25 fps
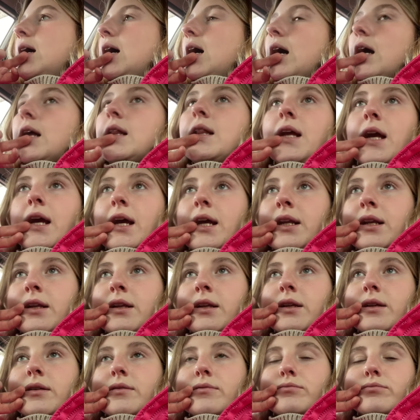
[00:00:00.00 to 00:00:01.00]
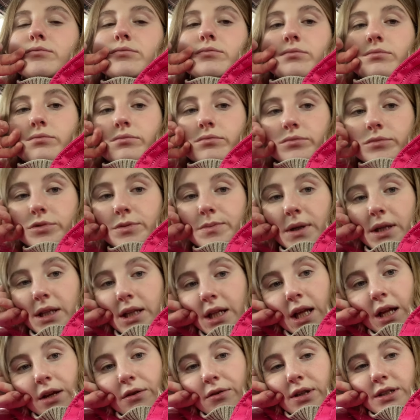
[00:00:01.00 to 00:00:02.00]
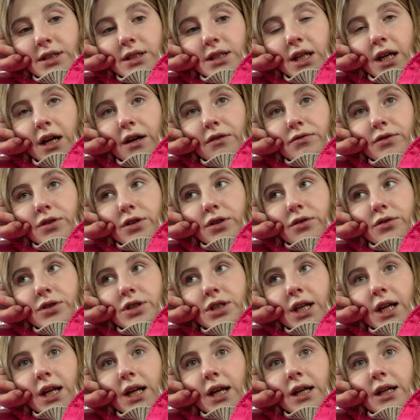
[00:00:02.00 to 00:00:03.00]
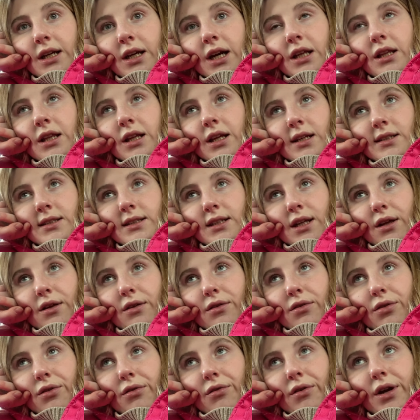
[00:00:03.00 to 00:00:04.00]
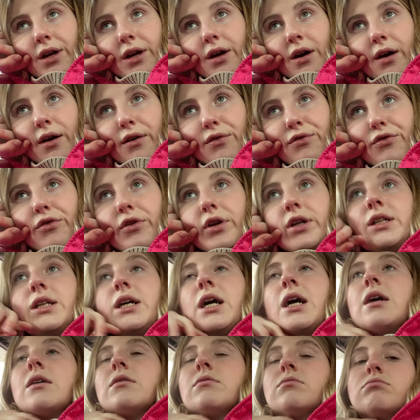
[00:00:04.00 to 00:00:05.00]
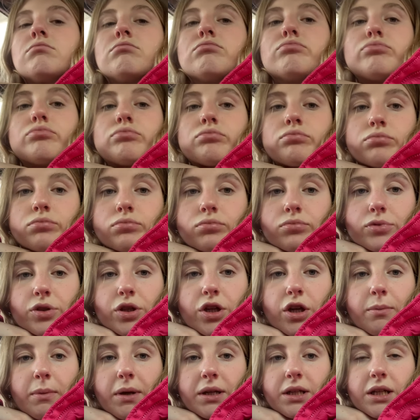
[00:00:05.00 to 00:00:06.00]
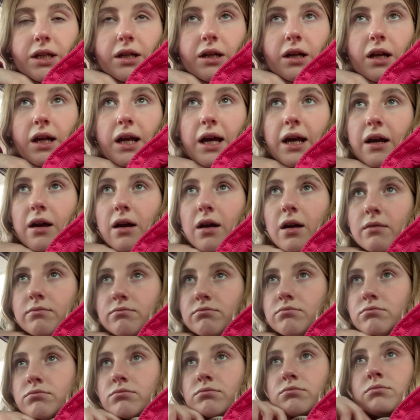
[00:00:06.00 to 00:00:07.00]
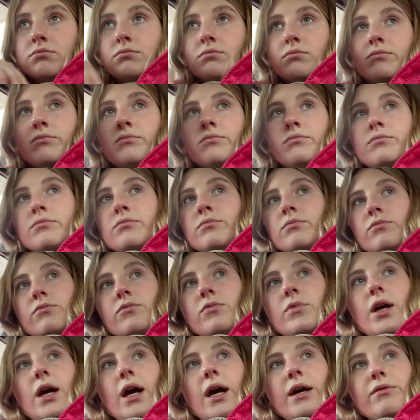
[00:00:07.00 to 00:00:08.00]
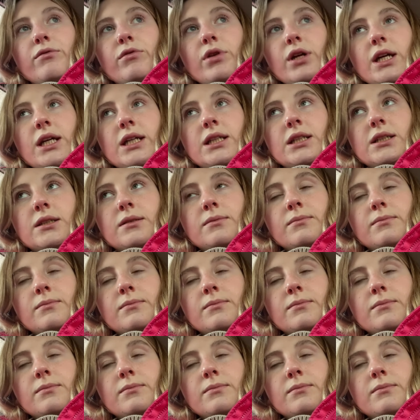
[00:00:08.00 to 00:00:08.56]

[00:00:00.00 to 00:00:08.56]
And then spend the rest of the afternoon chilling. I think it's like half three now. Cook my dinner later and read.